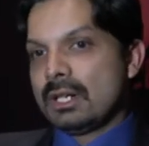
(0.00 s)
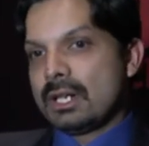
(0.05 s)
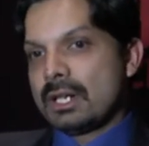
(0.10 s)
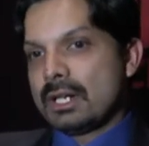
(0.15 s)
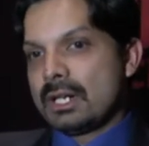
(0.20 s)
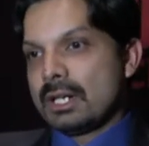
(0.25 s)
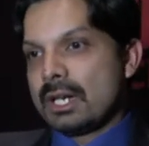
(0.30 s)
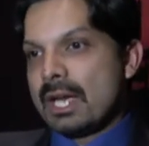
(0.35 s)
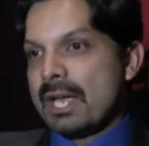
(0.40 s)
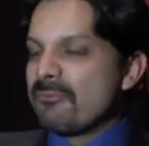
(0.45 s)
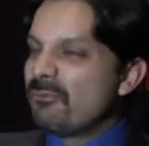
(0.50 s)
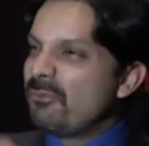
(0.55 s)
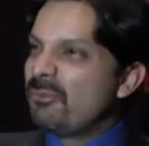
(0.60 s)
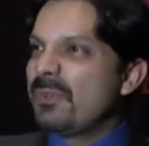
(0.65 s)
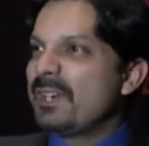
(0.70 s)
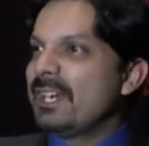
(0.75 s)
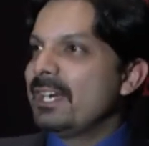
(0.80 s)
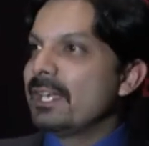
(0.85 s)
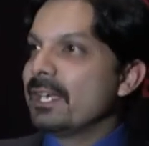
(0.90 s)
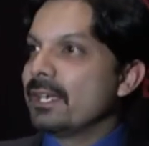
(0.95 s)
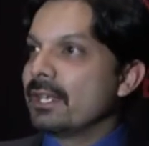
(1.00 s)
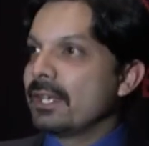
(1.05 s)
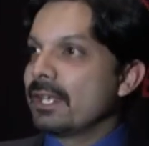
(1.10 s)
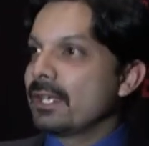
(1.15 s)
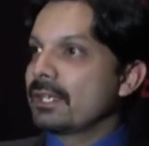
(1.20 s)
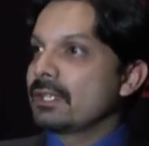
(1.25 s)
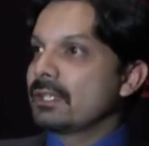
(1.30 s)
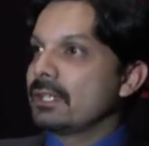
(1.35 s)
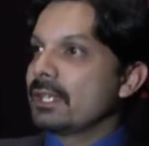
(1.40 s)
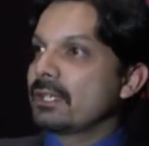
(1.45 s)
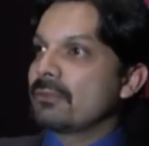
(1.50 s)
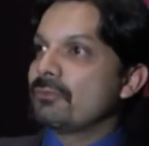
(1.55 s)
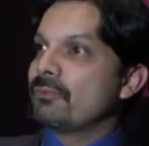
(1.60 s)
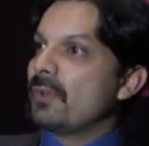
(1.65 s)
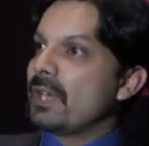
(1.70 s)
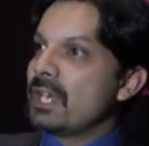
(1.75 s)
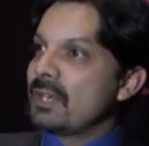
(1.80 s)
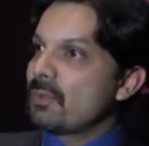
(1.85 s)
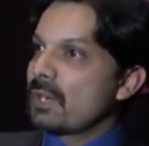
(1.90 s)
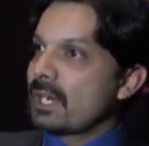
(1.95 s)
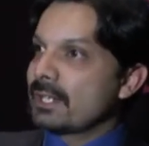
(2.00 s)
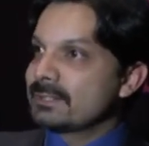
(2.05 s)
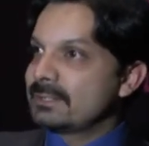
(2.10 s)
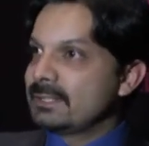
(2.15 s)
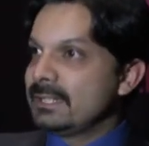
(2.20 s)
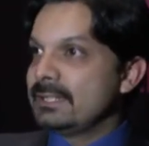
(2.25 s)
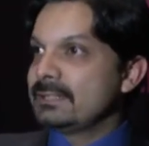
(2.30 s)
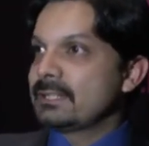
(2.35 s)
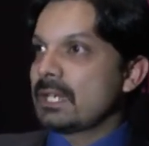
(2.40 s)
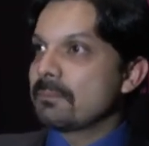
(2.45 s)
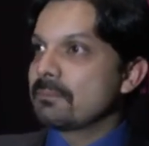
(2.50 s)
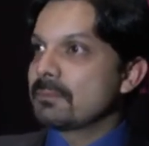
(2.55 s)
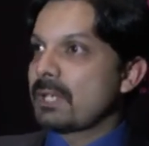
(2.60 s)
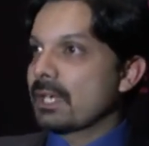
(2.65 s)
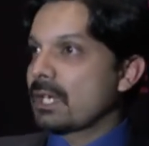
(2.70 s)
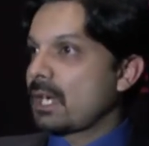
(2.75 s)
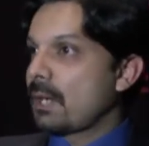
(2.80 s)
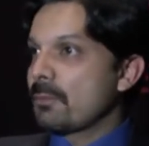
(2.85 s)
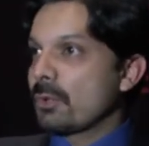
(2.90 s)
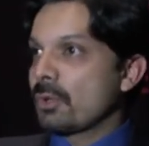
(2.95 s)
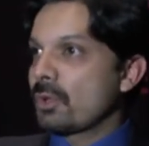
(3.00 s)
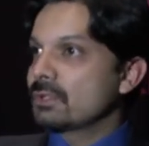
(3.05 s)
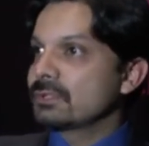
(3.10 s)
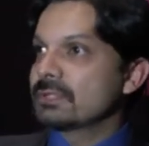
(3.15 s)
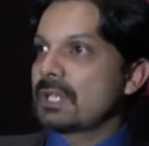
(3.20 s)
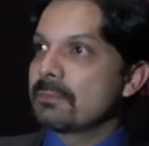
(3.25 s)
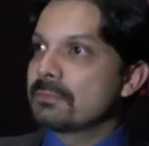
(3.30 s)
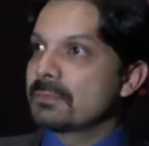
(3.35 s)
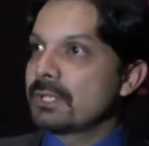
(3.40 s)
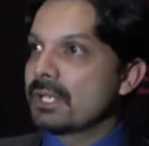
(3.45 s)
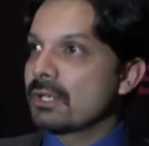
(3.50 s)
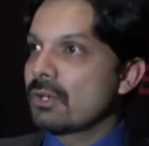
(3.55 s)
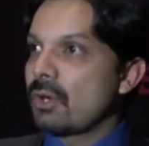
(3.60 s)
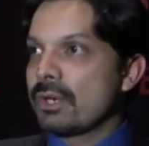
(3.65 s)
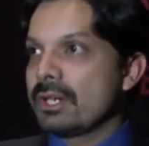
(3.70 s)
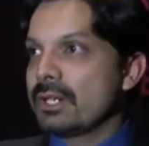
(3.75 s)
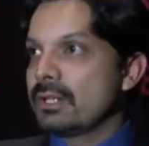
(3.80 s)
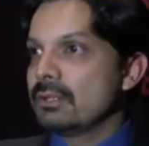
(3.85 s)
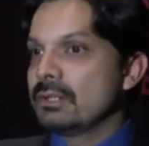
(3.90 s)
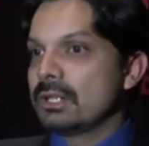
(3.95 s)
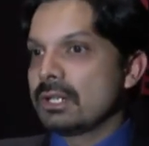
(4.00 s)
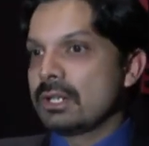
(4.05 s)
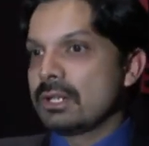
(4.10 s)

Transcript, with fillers: uh, every day like like whenever i see some i come across something on